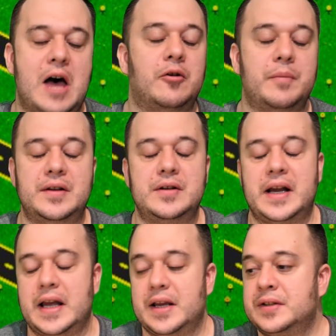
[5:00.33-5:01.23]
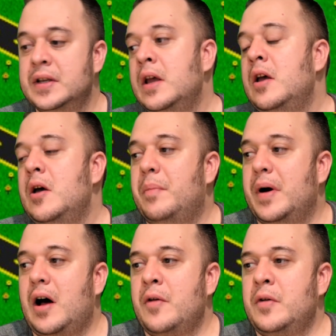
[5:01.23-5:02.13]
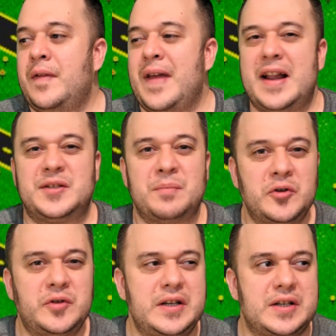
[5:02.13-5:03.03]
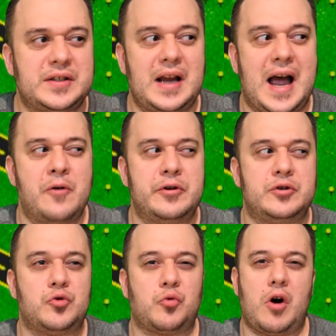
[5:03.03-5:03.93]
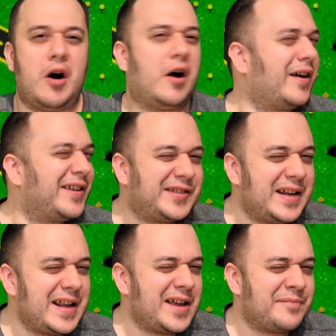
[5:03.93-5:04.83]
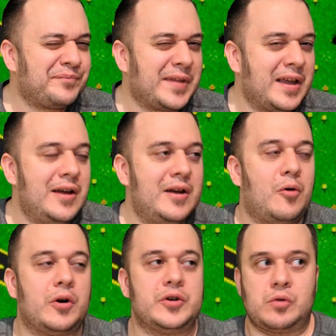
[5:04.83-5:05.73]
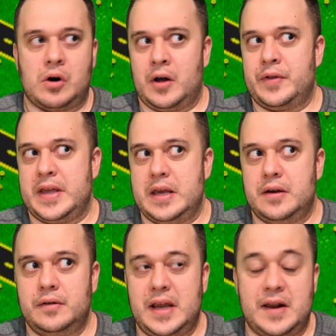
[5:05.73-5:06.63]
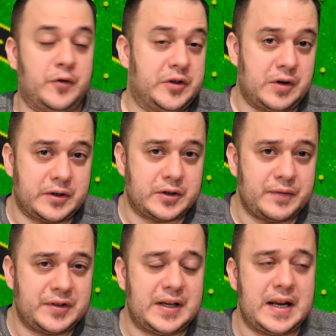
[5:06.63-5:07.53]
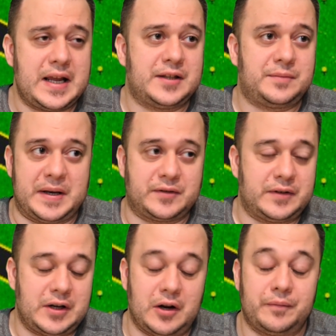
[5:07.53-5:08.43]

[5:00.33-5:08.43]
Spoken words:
element, I guess. But other than that, it's mostly just how to draw a city or draw the infrastructure of a city. It's basically,